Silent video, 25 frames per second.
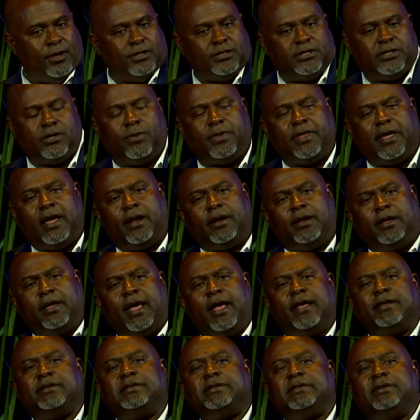So that,
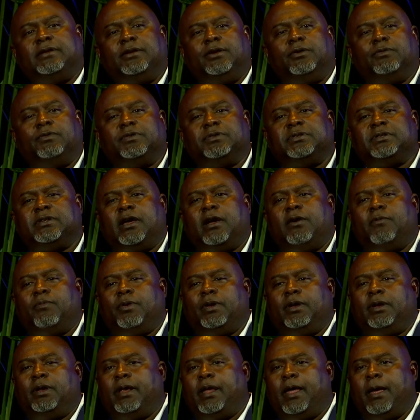yes, you
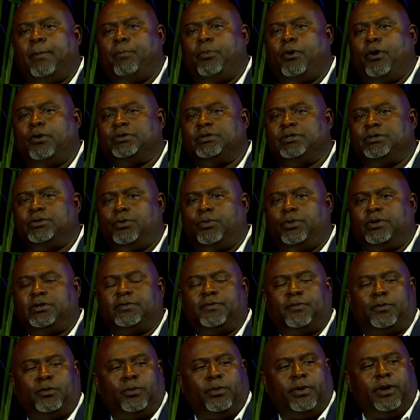discovered post George
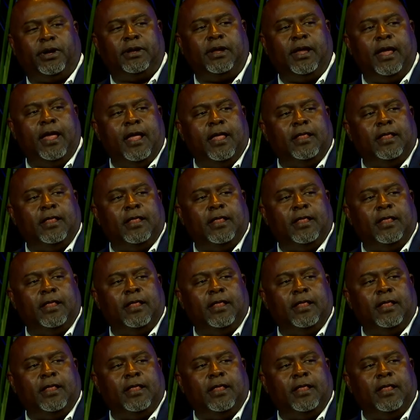Floyd